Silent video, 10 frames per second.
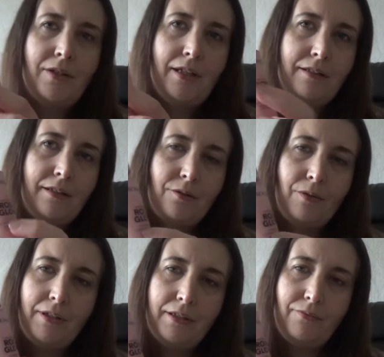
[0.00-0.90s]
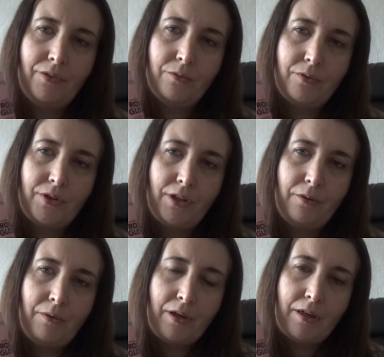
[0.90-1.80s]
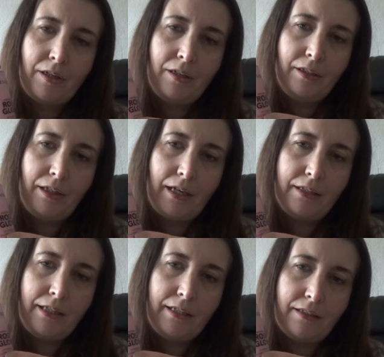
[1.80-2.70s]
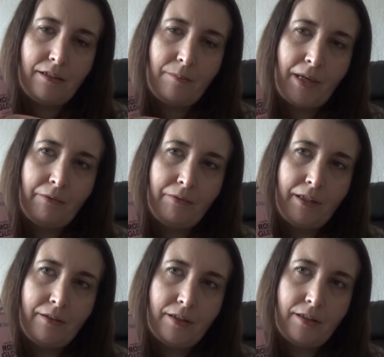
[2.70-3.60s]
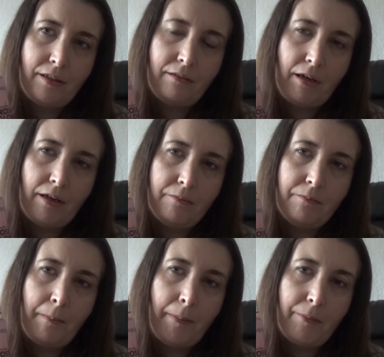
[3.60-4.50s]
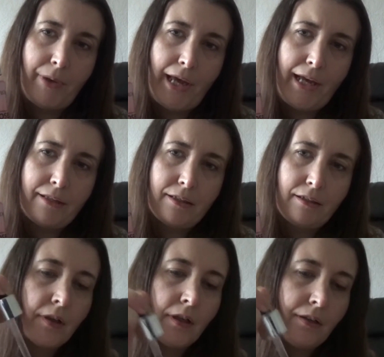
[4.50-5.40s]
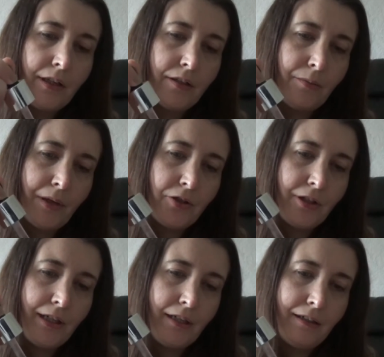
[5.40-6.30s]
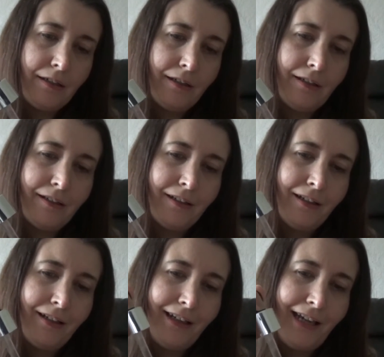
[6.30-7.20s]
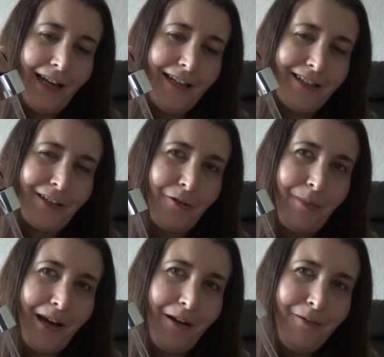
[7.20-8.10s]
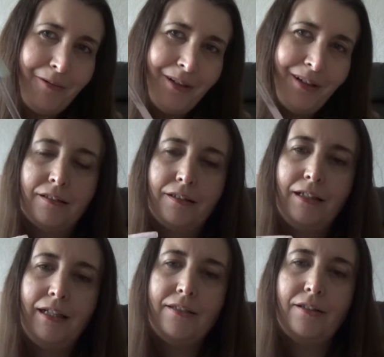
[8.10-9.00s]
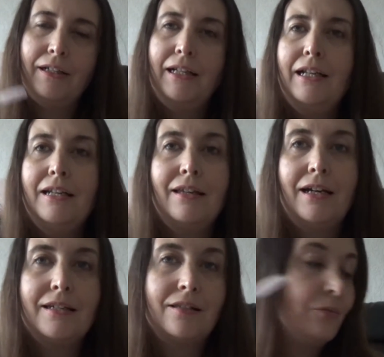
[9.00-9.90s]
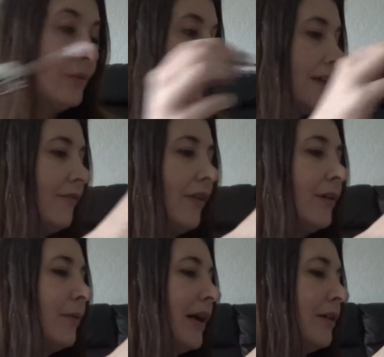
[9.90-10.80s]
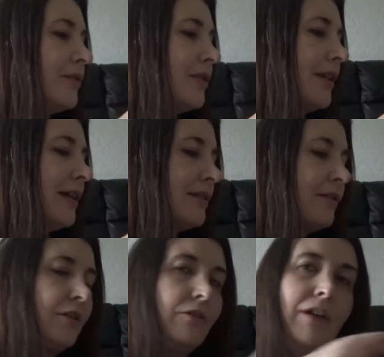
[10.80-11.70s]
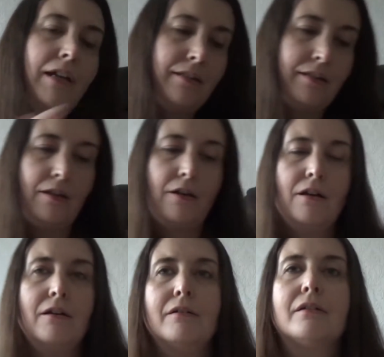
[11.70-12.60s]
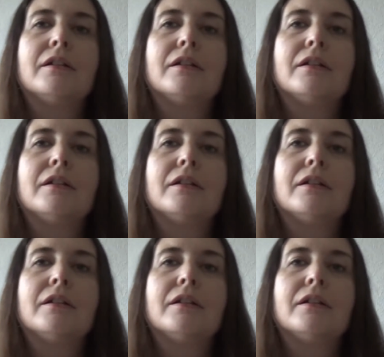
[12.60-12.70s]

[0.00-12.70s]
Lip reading: this, it's quite difficult to get a decent amount into the pipette and then to actually get it to come out. Okay, so clearly that isn't working very well, so that's not a great start.